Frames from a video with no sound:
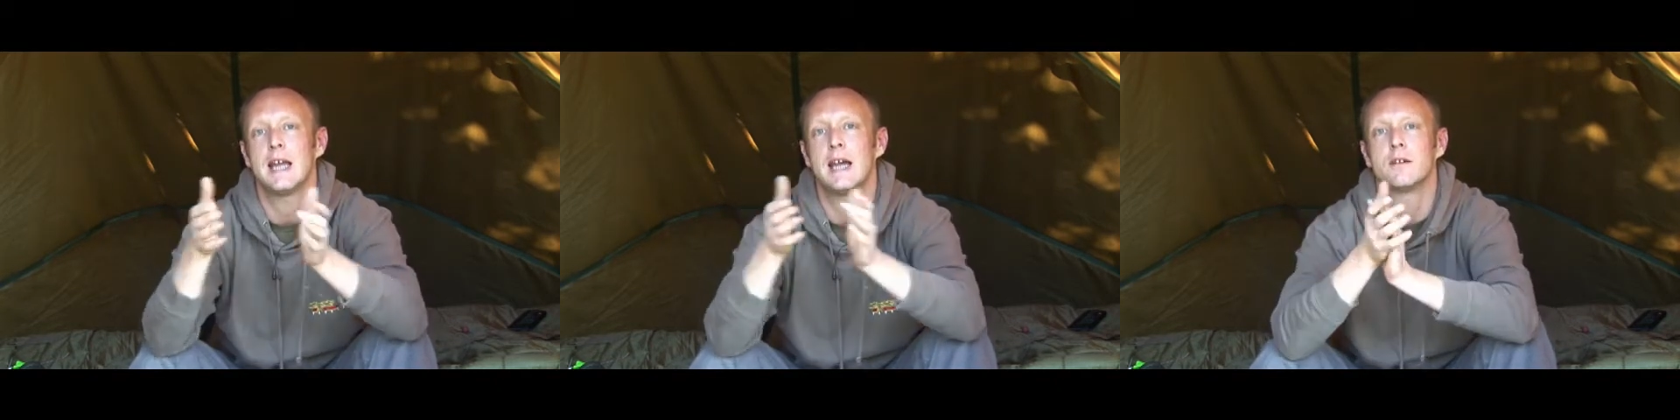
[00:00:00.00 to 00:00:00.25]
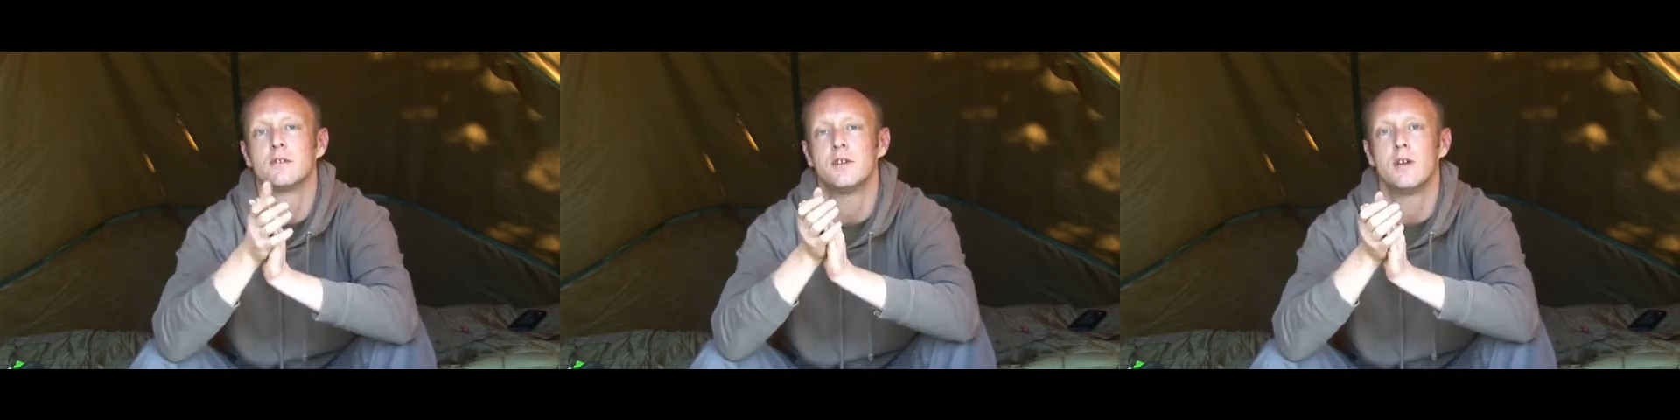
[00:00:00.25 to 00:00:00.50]

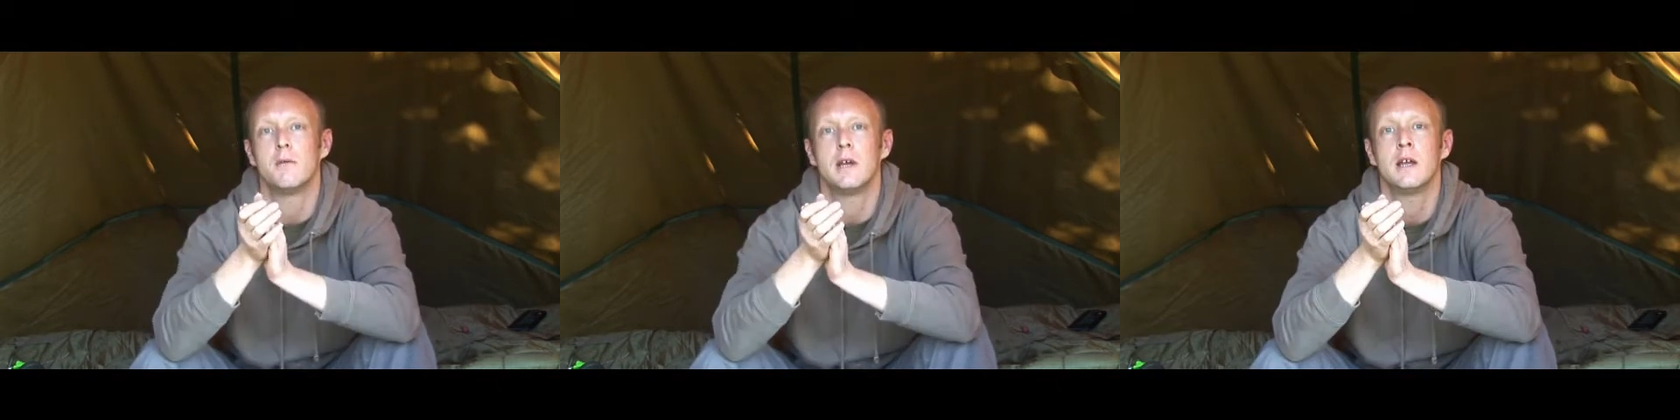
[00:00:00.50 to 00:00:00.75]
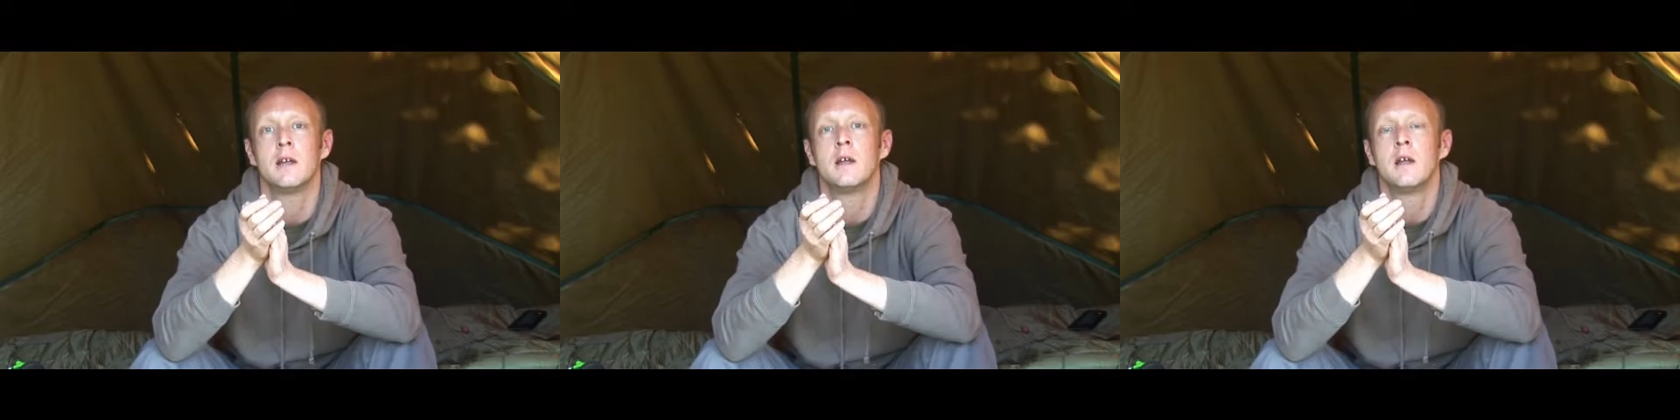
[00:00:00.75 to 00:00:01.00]
how to do
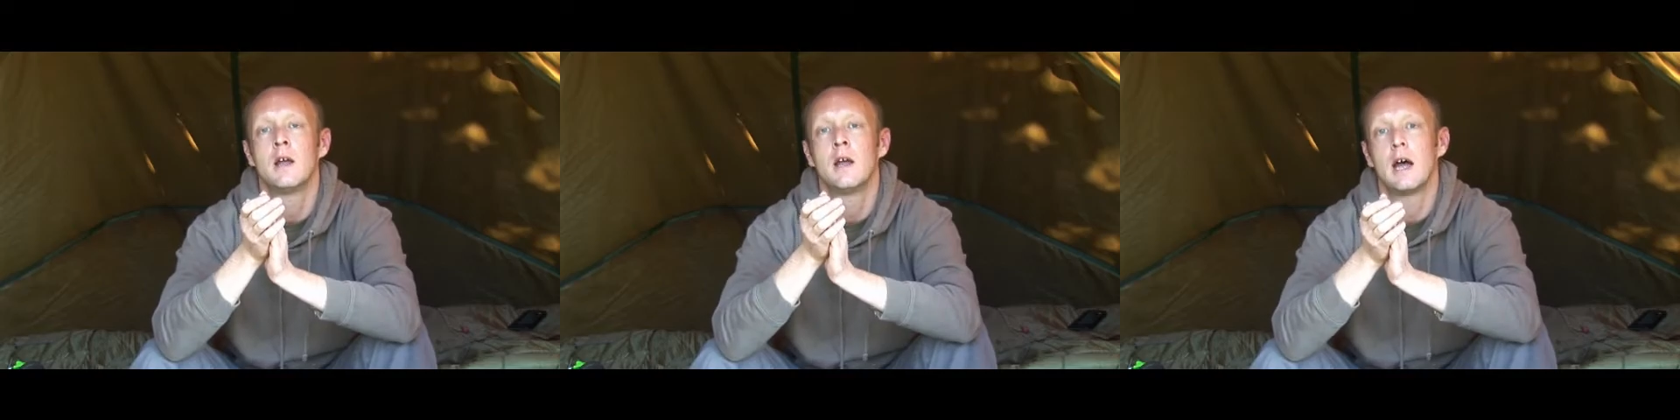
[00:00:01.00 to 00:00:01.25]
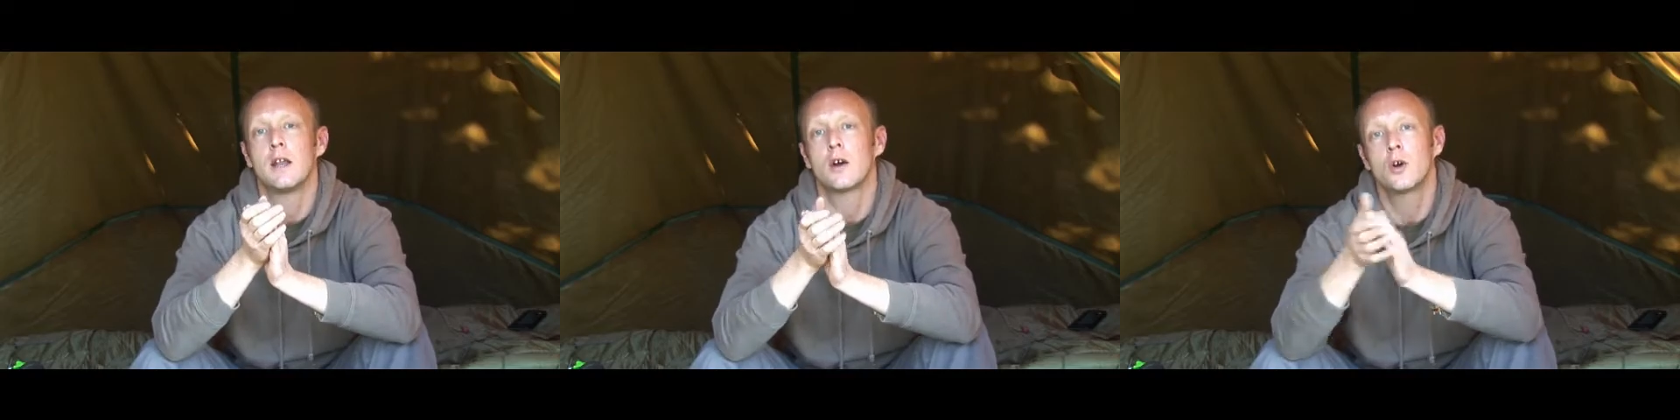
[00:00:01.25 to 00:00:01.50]
it,
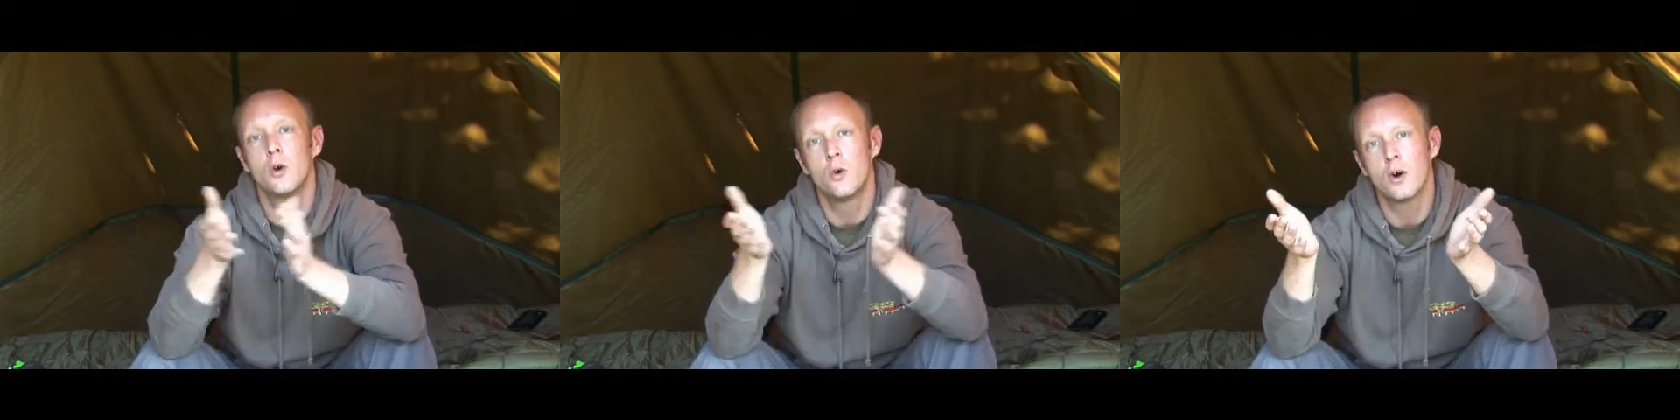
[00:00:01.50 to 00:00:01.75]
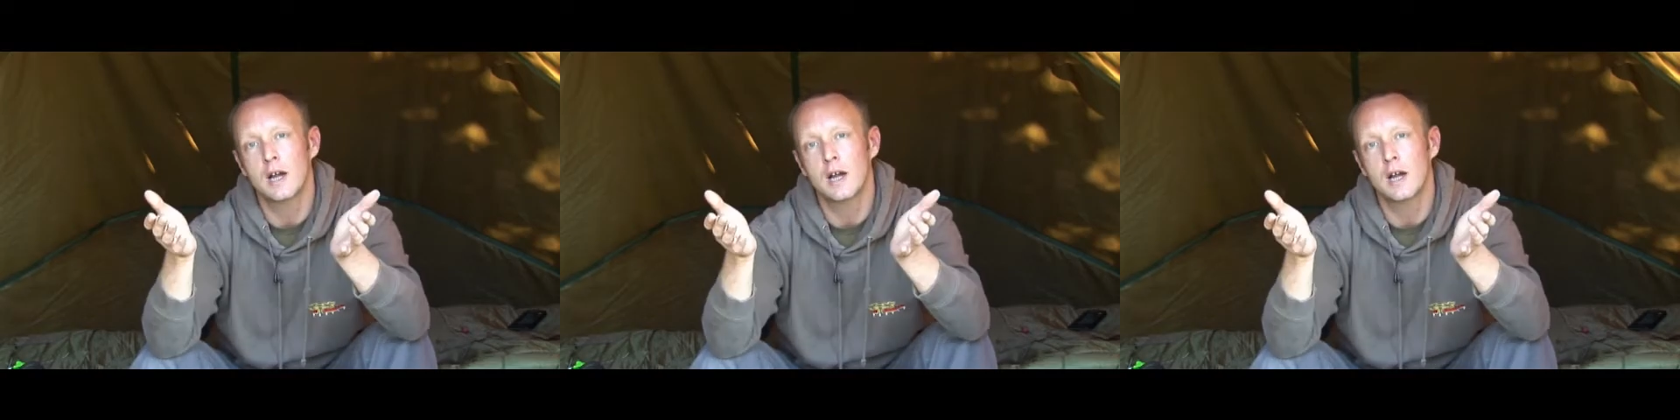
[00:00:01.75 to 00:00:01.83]
and I caught a